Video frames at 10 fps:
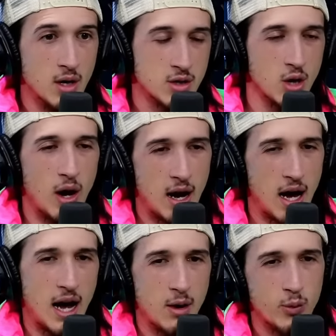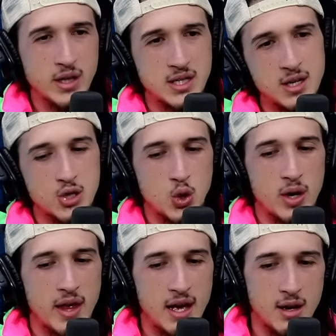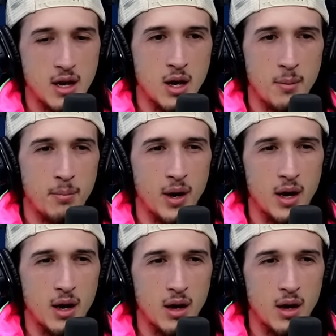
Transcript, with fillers: So I, I really did enjoy that. But